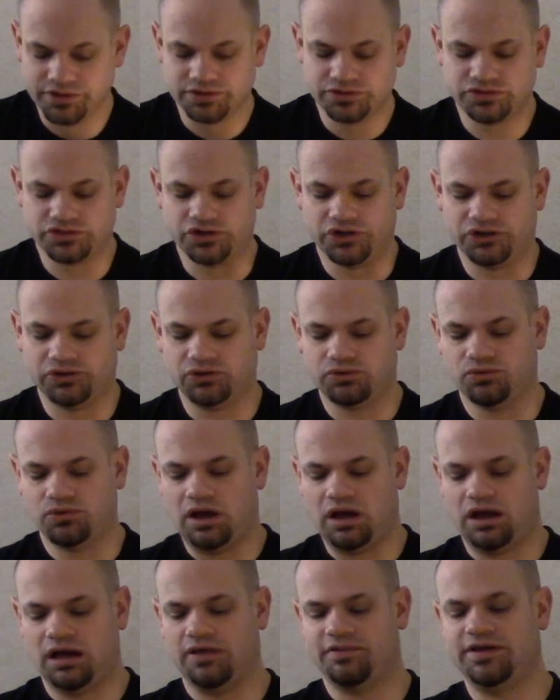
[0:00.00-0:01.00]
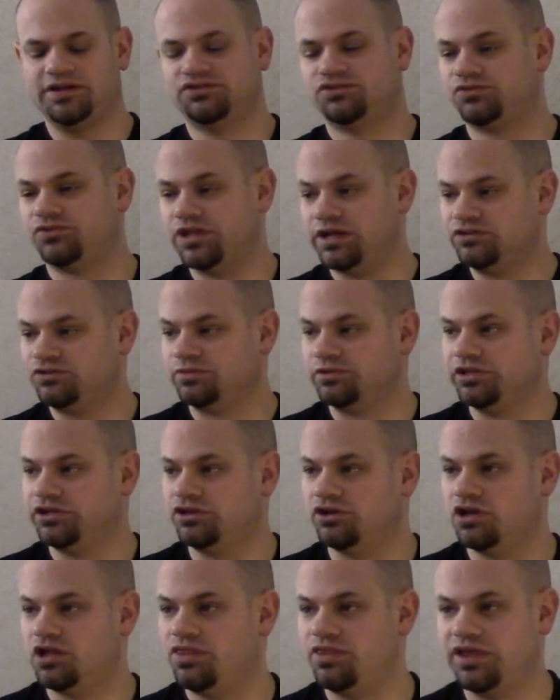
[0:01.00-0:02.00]
So that's really
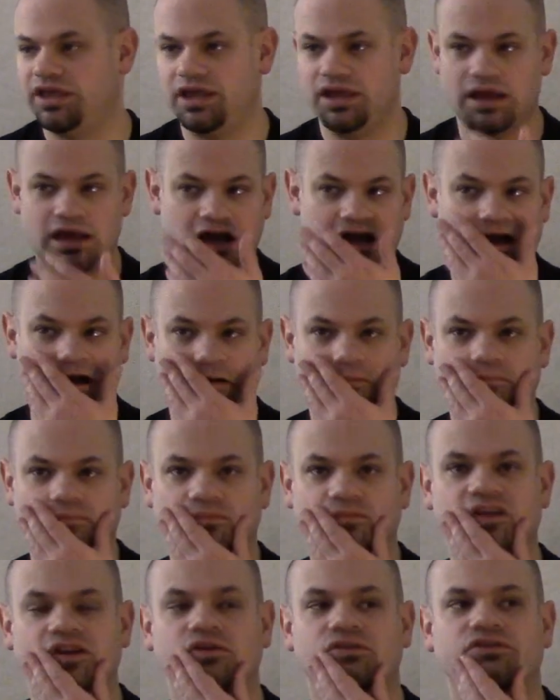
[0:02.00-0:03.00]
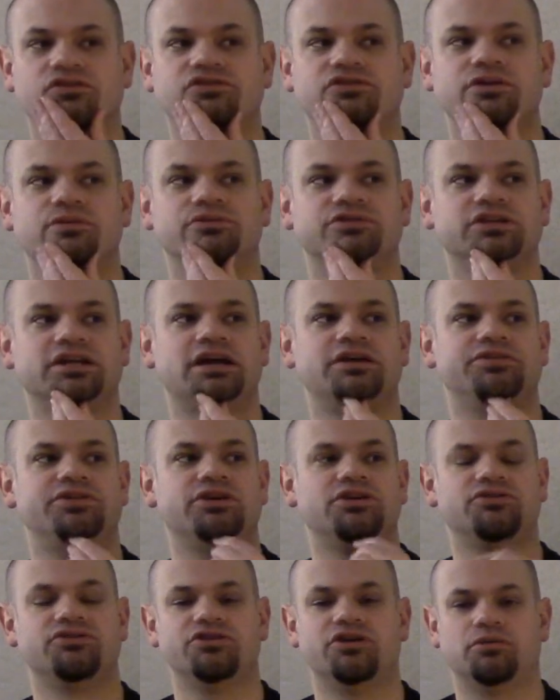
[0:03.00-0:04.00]
good. There was a guy out
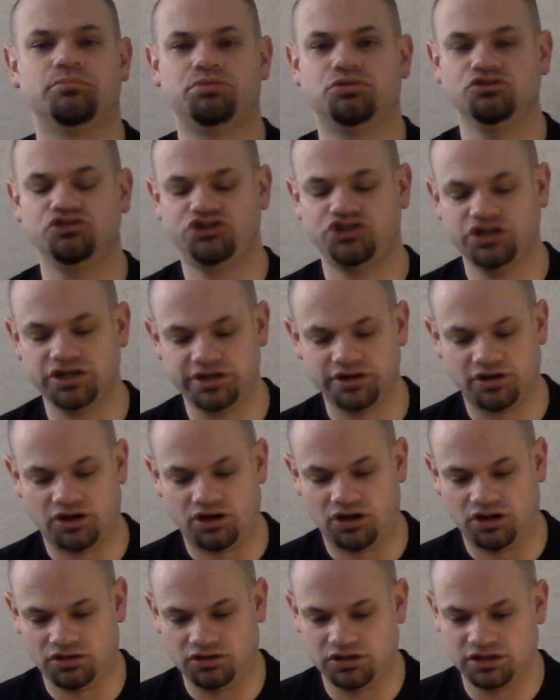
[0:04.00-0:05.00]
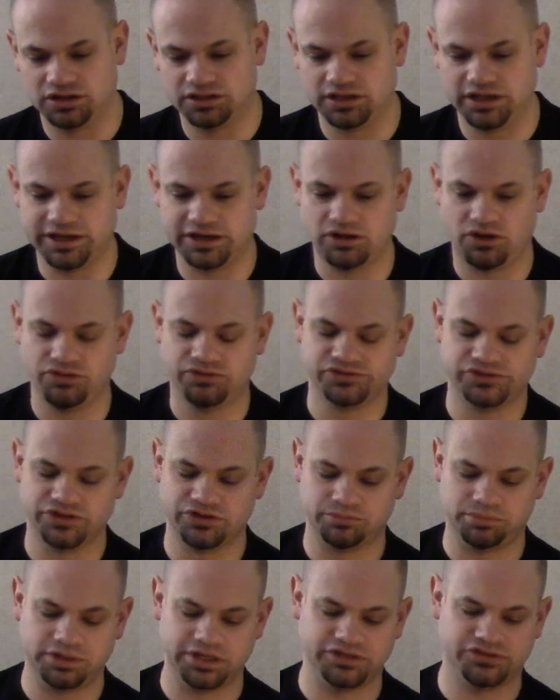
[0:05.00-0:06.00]
there. They're not pushy at all, unlike all those
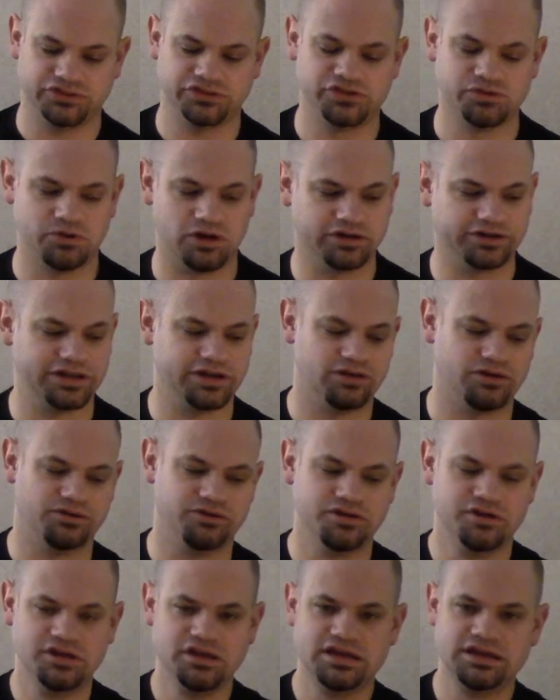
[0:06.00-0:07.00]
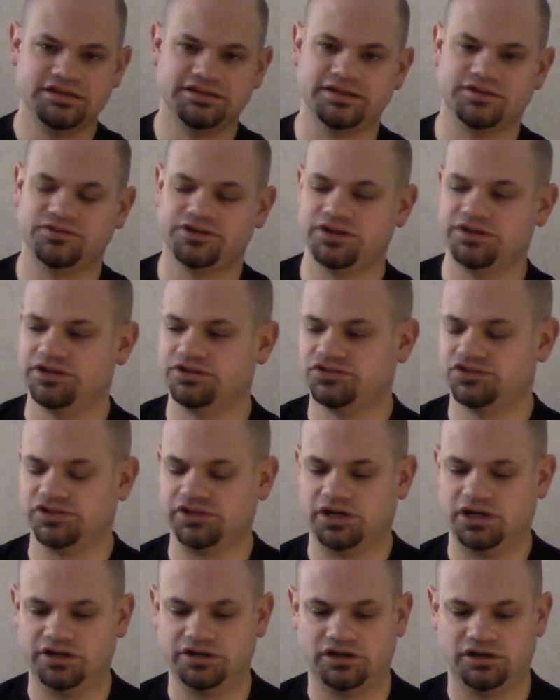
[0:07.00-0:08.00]
other places. You walk downtown
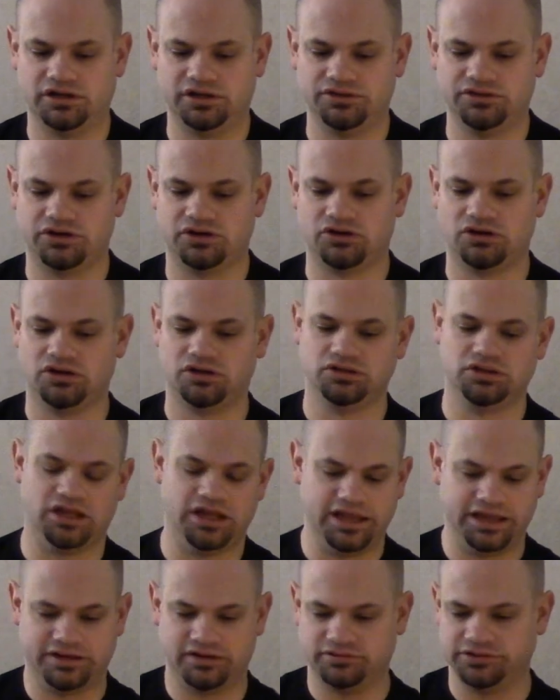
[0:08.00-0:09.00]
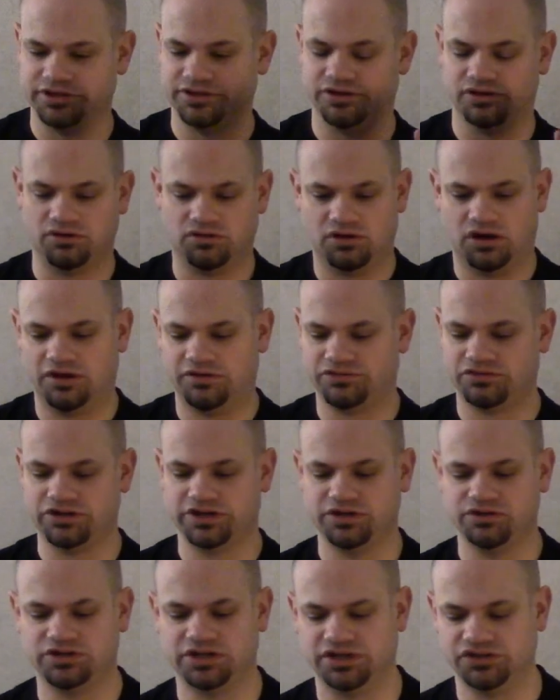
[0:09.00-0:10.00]
Ensenada, and they're all
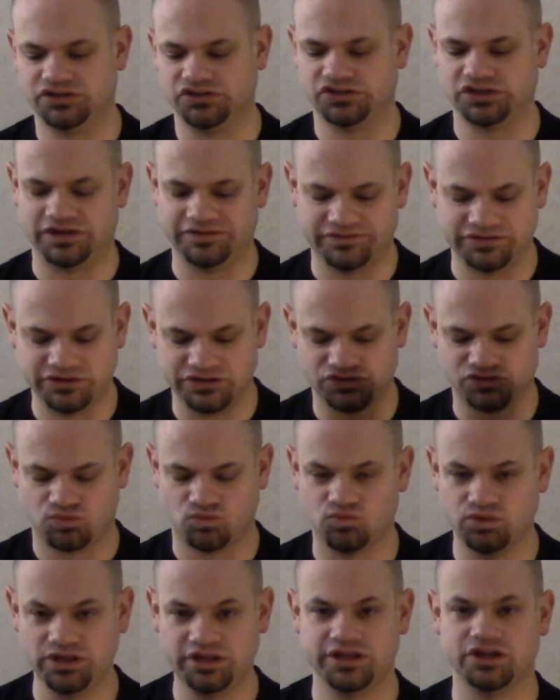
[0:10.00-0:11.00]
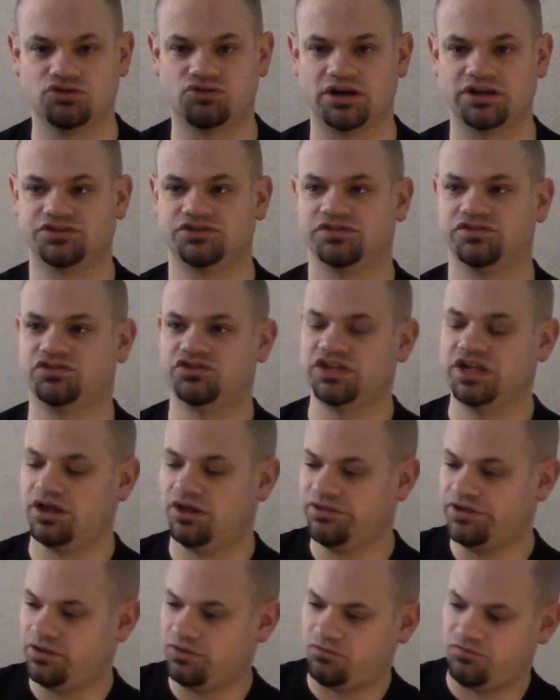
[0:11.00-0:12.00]
offering you tons of stuff, and there's a really aggressive
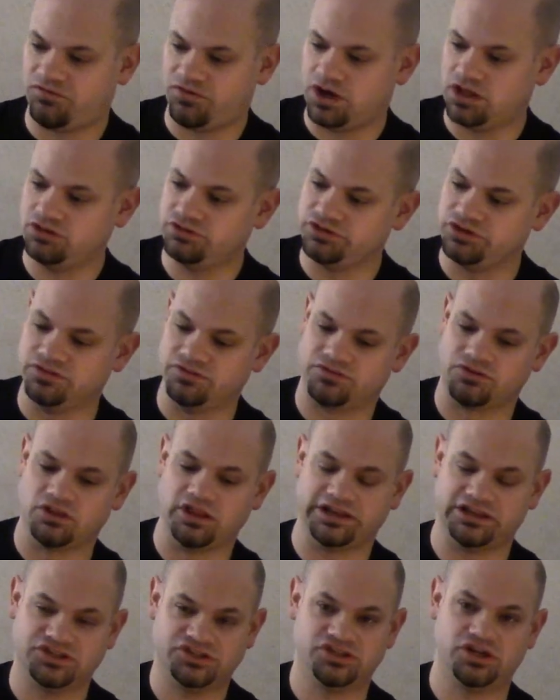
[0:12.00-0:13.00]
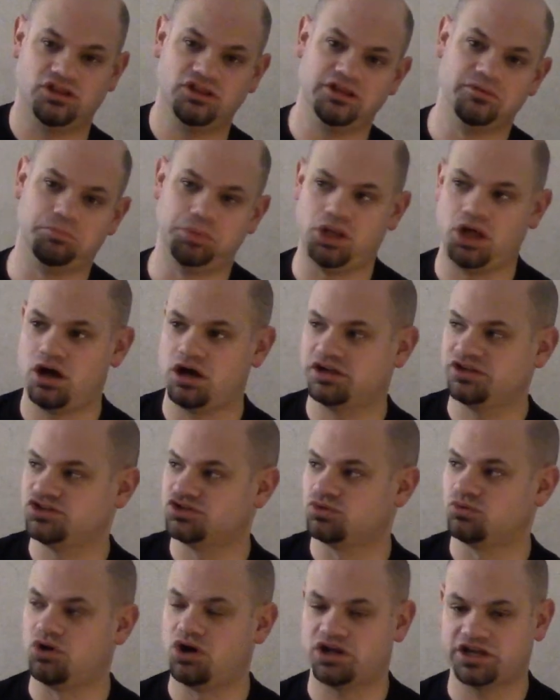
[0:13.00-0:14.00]
sale. They'll follow you for like a solid block as
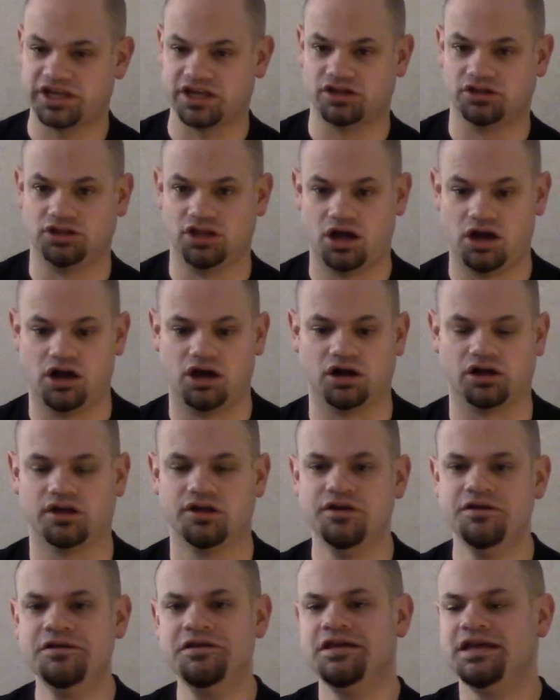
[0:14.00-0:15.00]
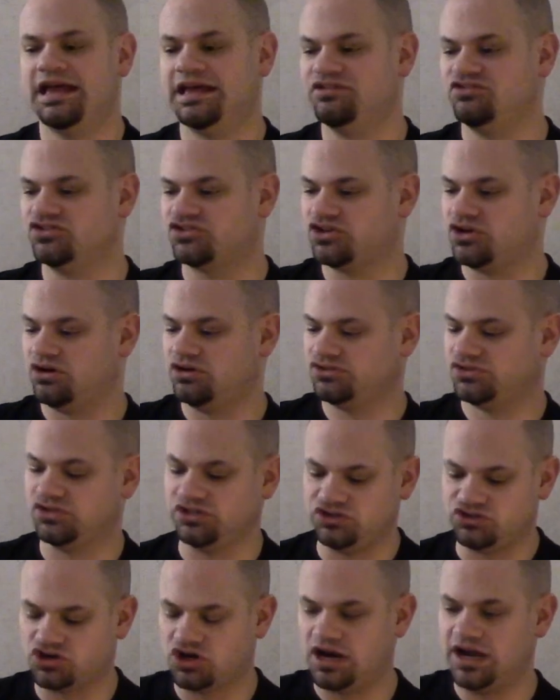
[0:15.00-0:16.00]
you're walking along, and just
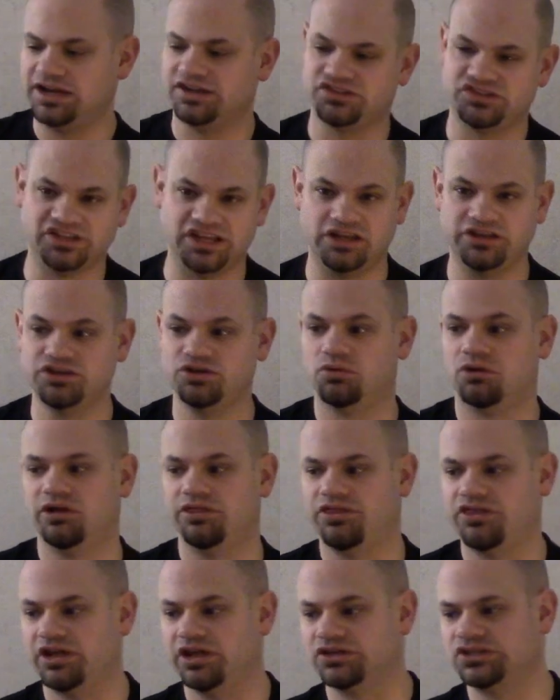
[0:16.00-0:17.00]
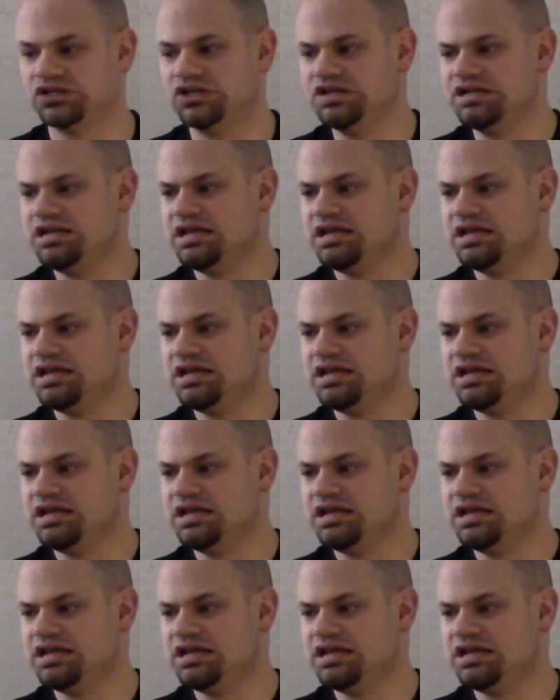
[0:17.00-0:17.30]
constantly try to sell you on things.